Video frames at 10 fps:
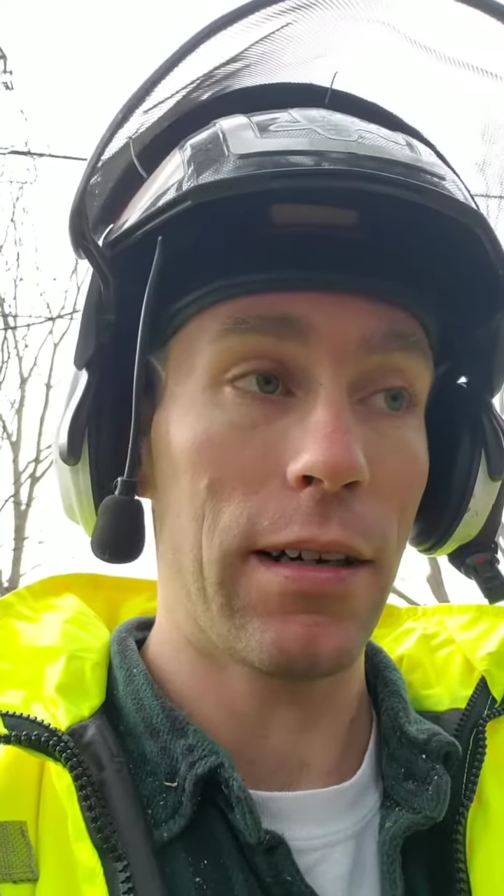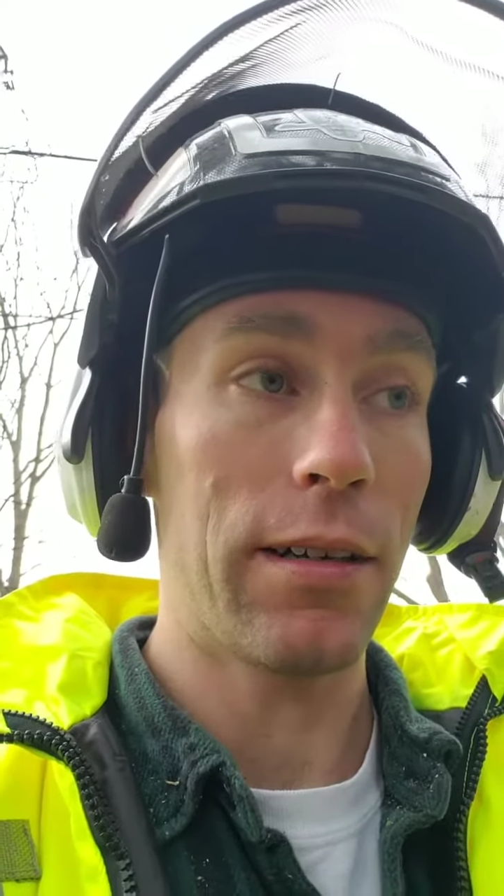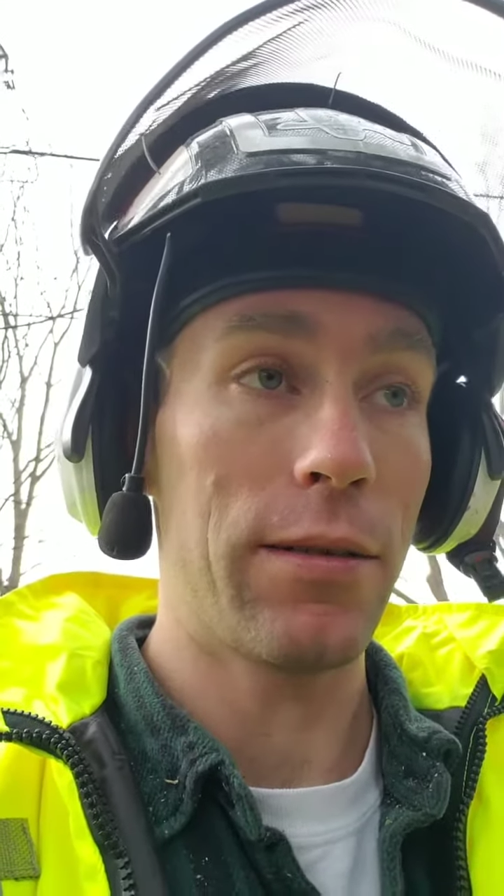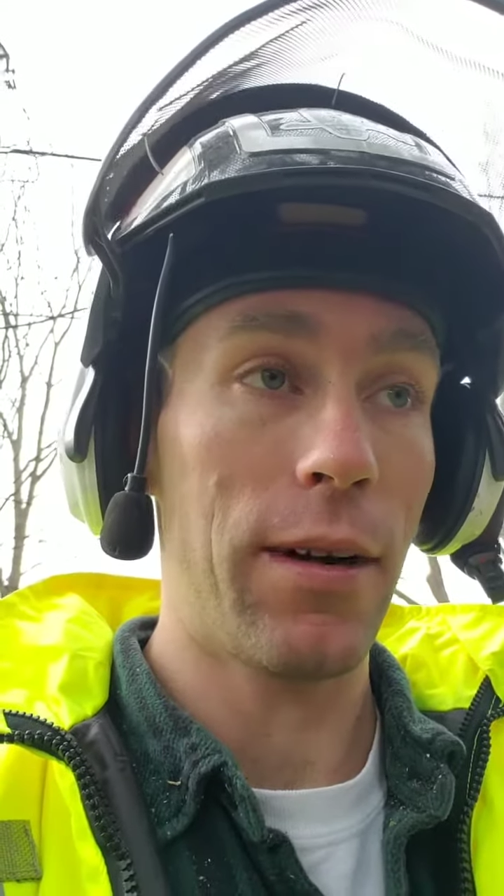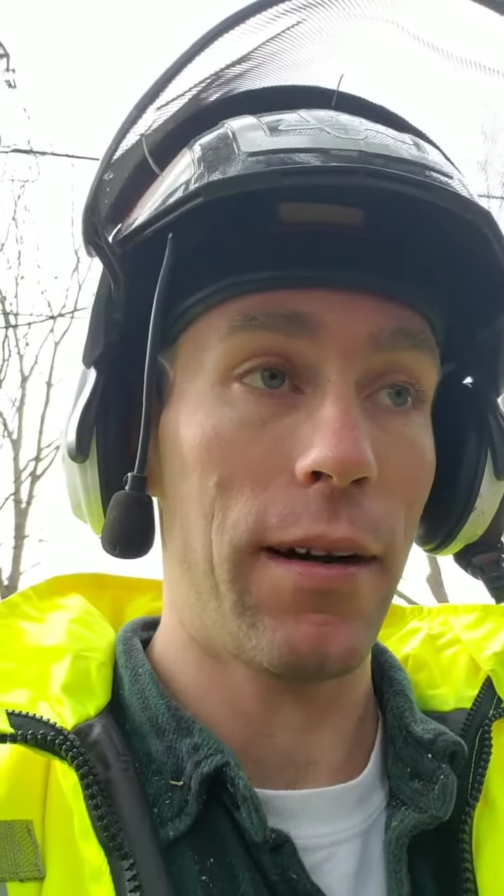
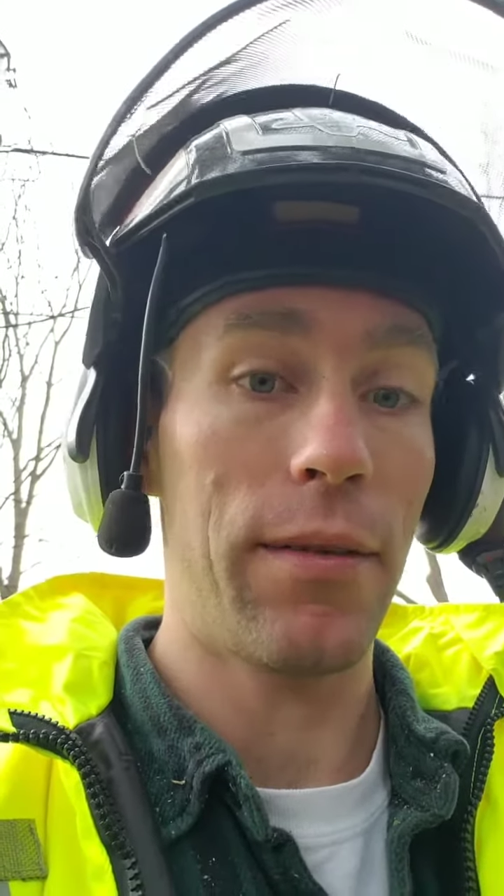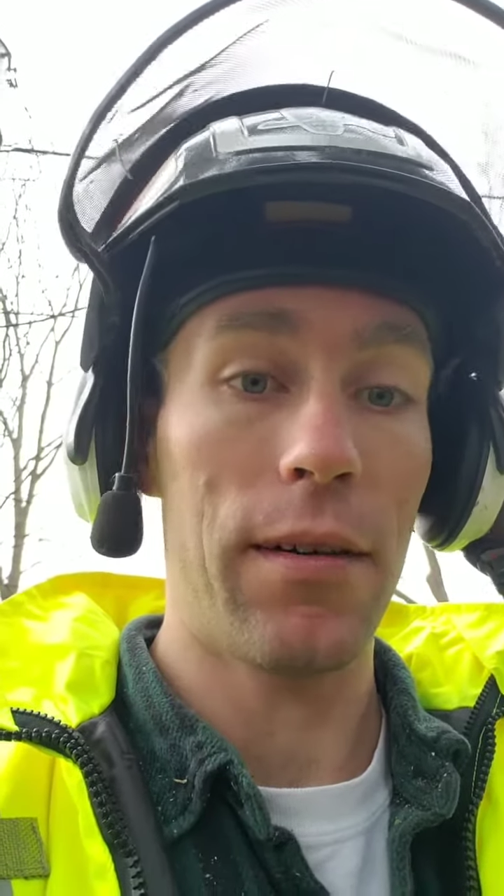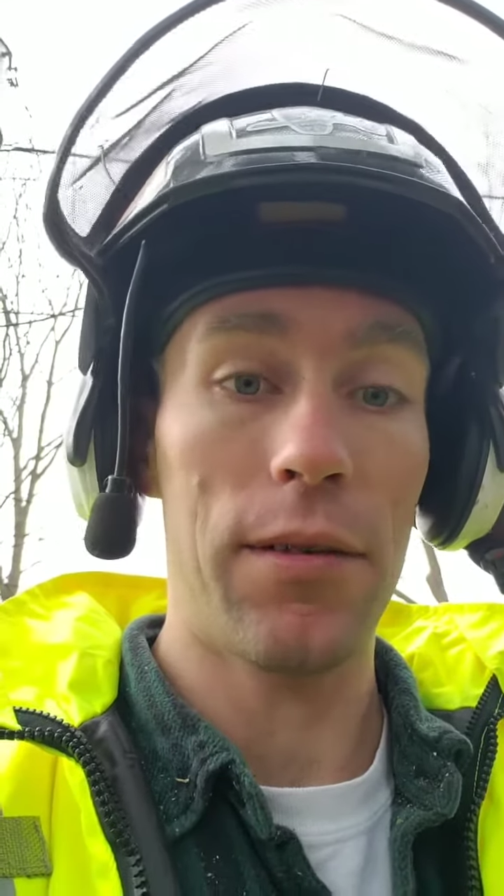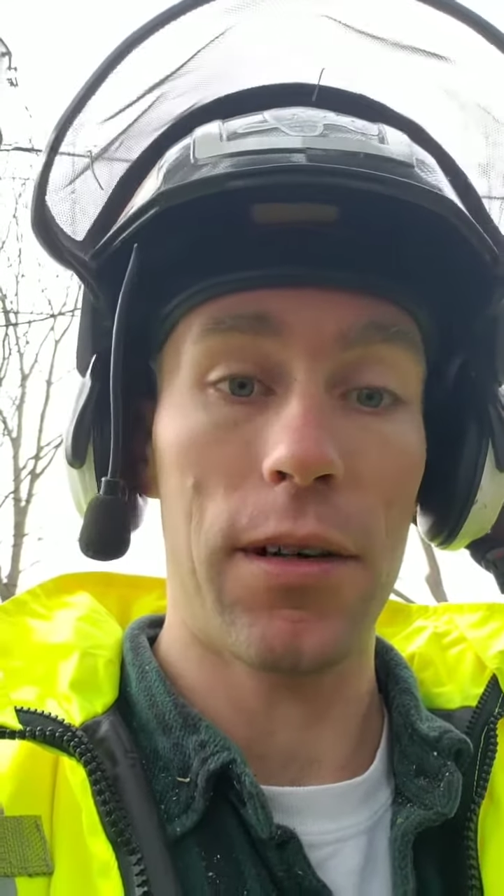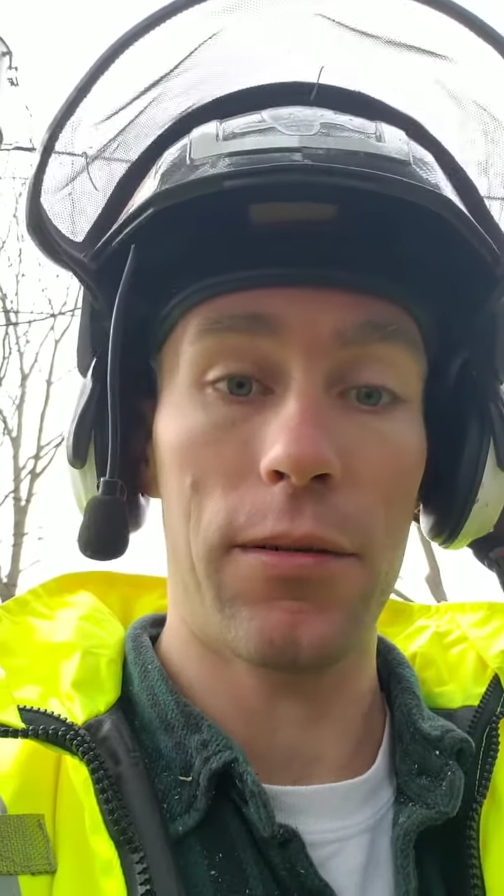drive
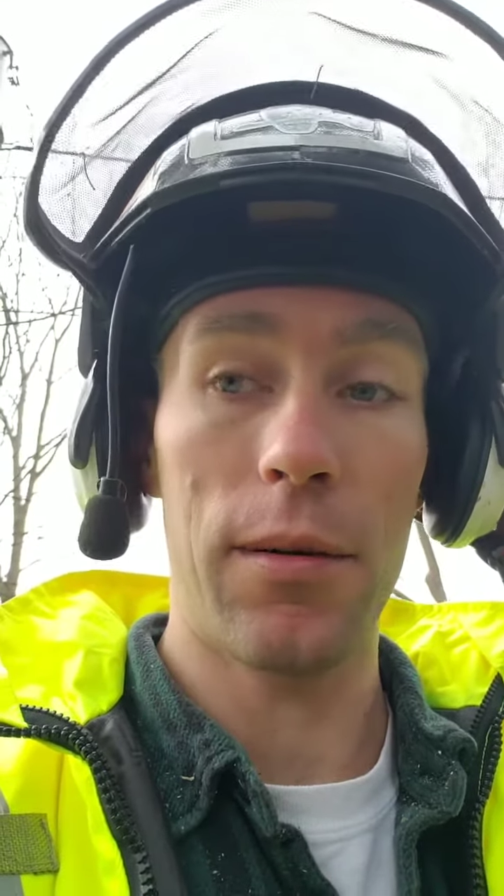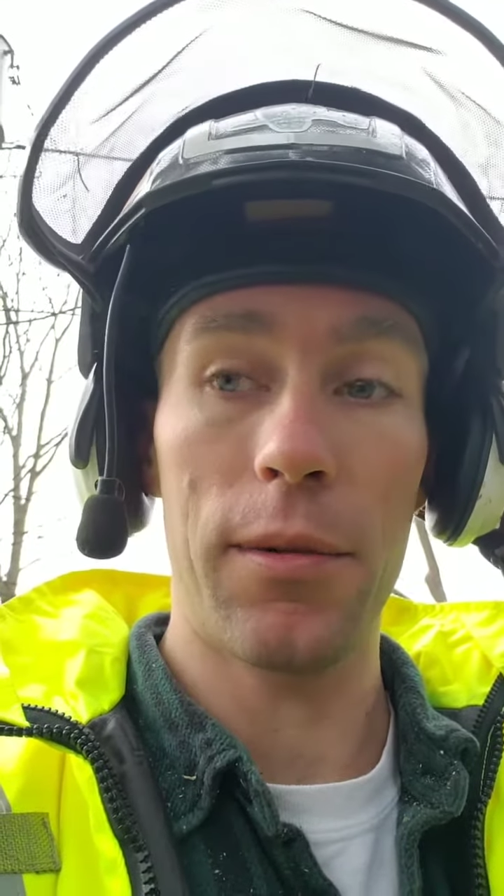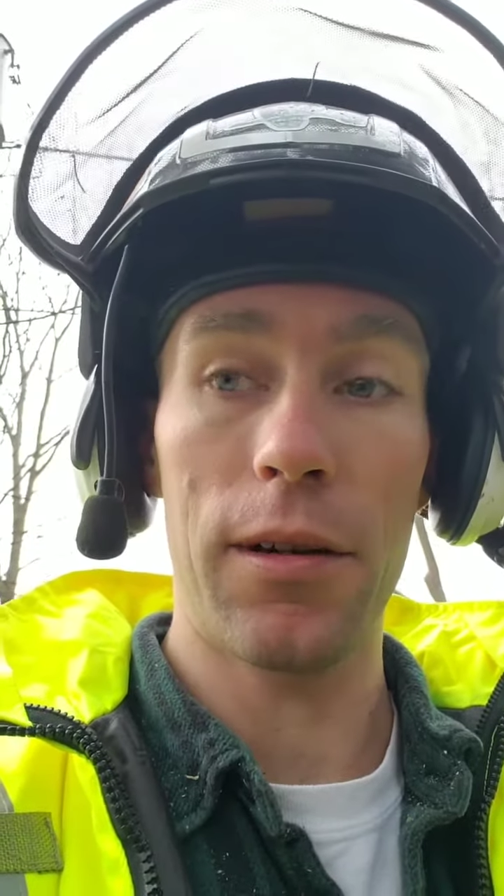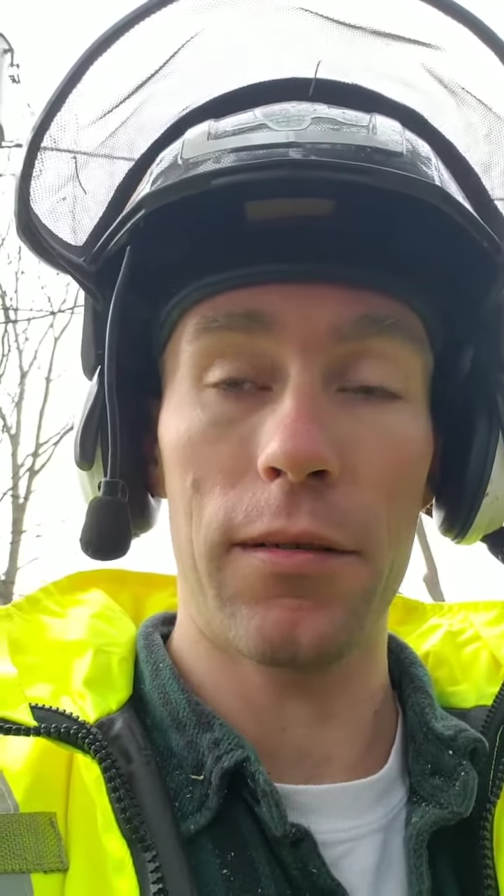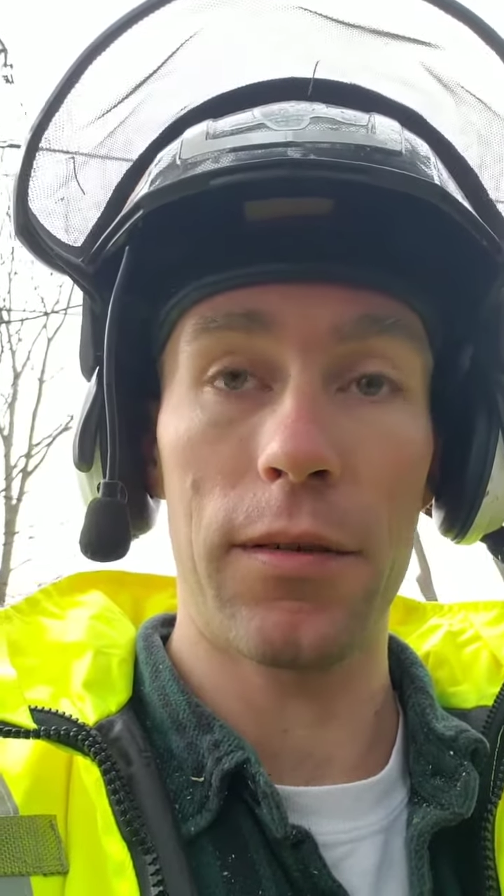heavy
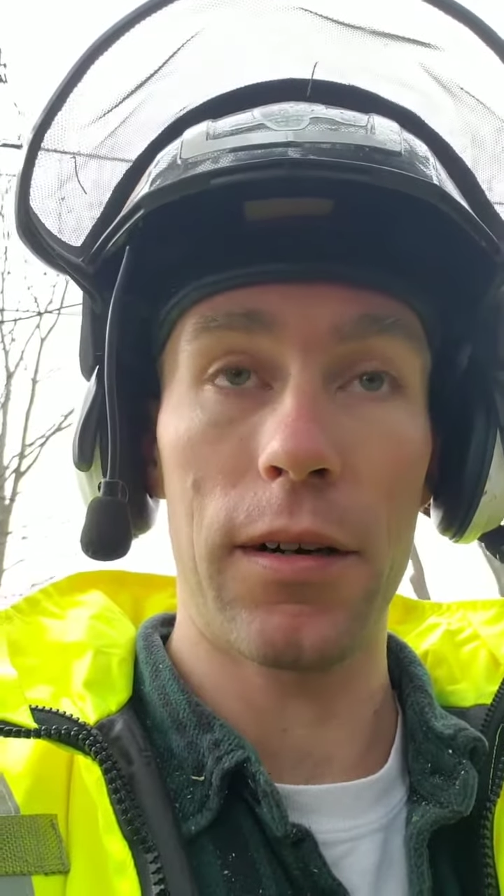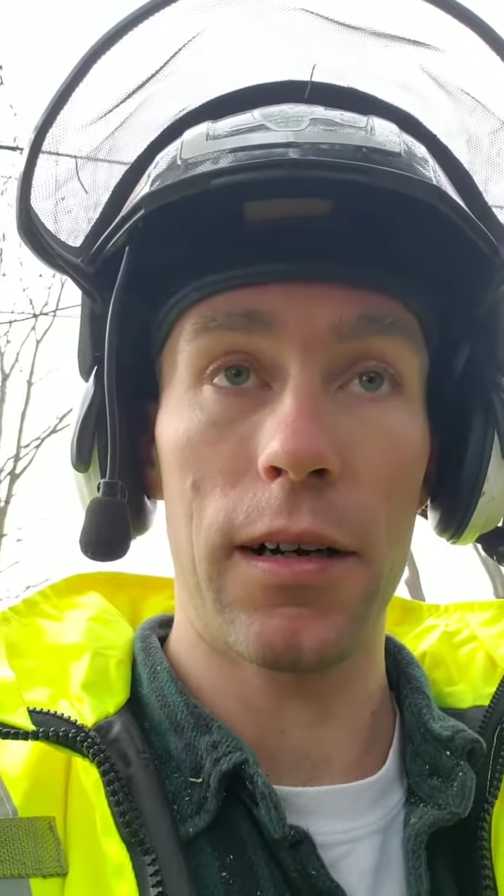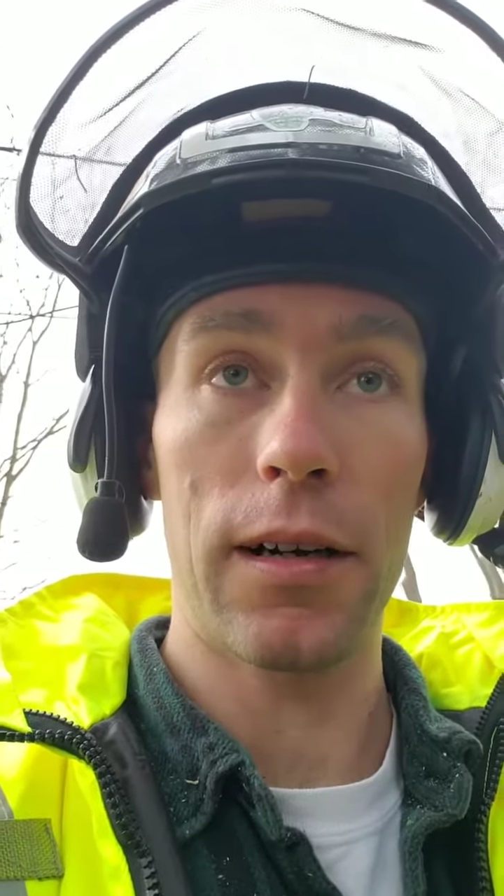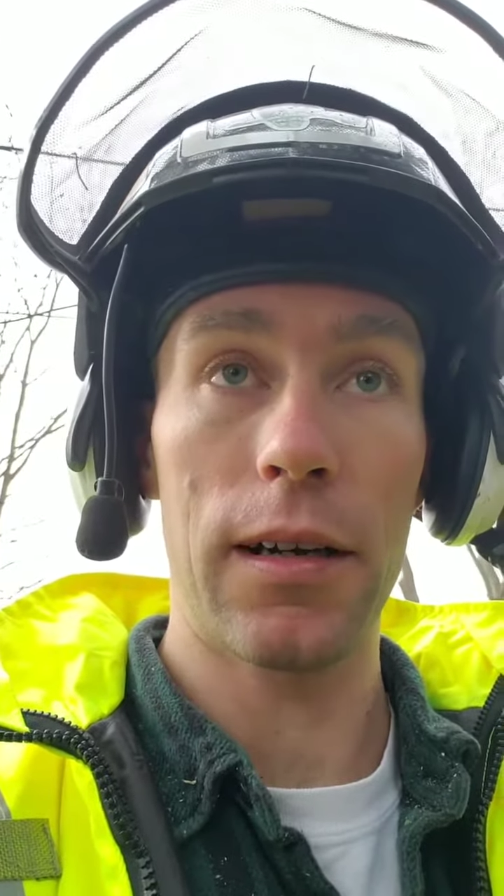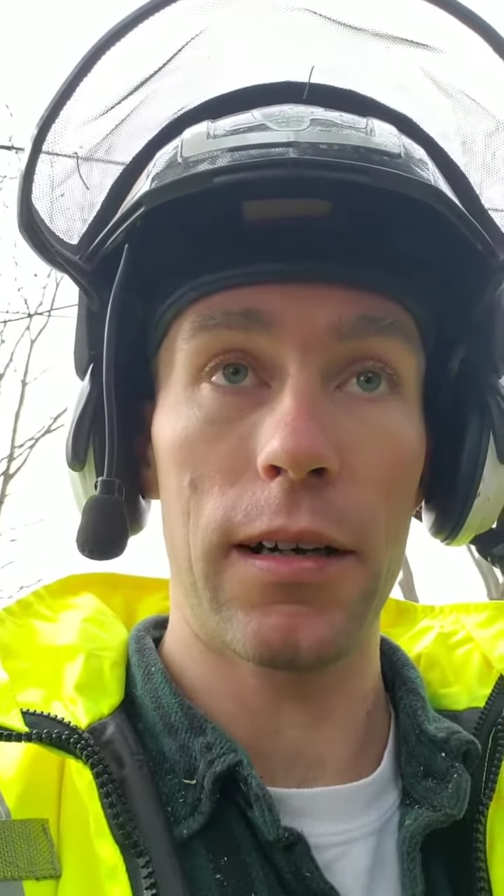equipment over
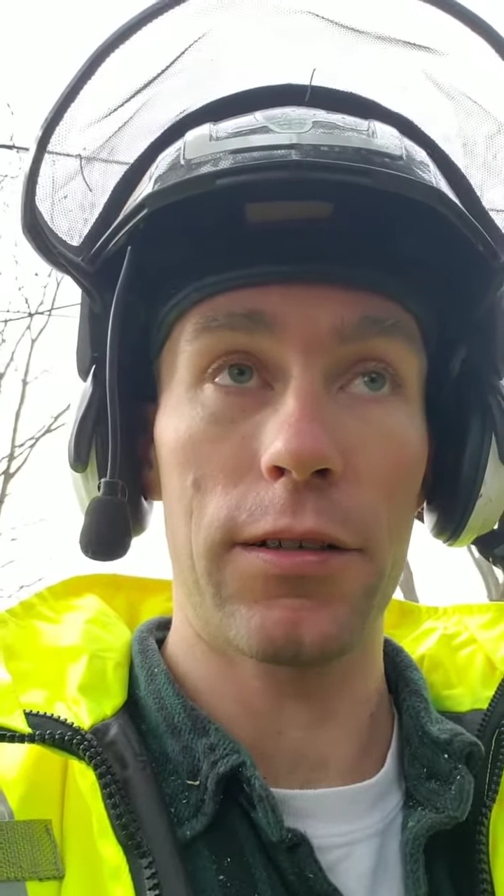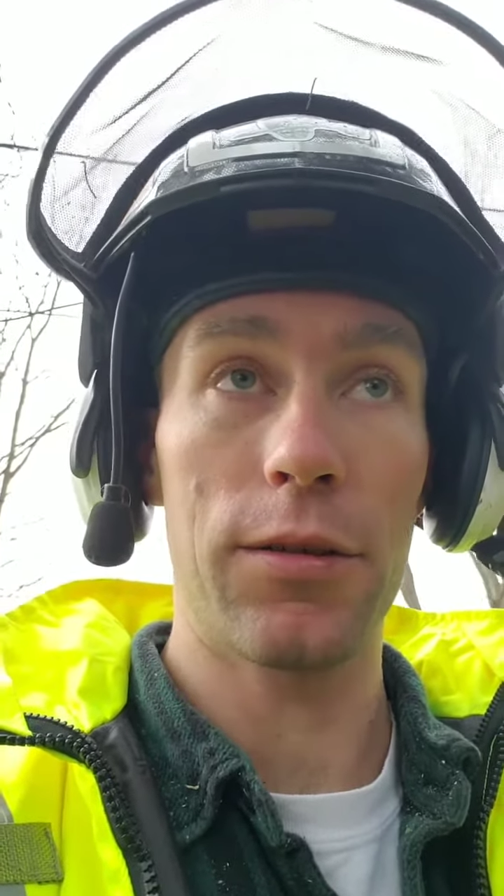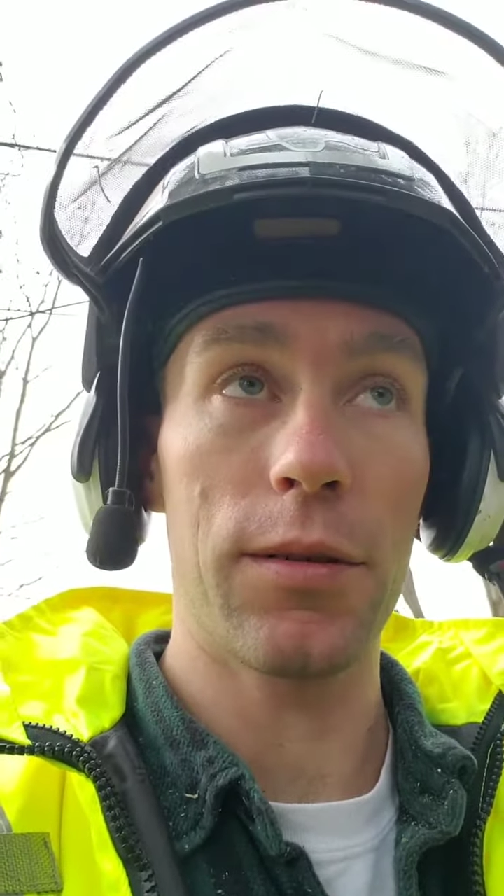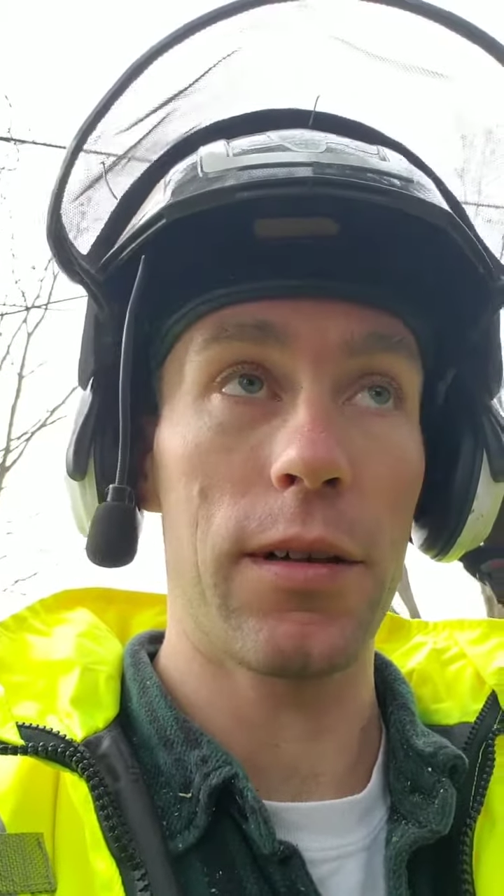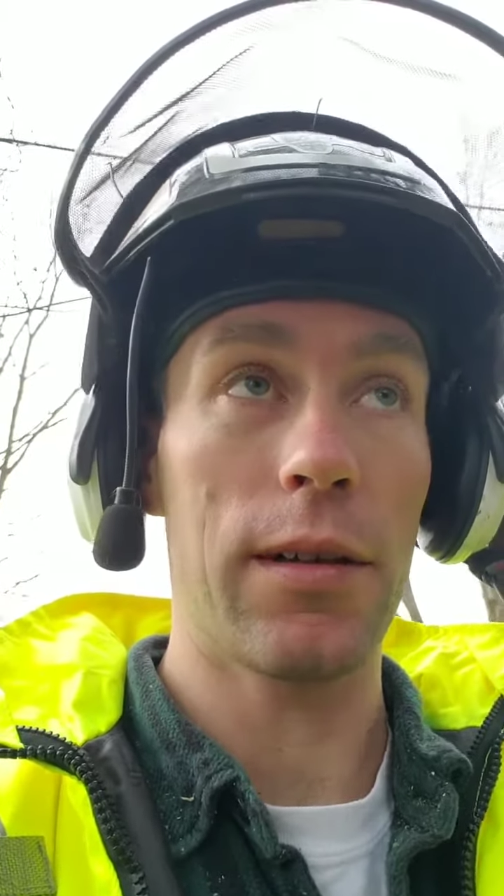a tree,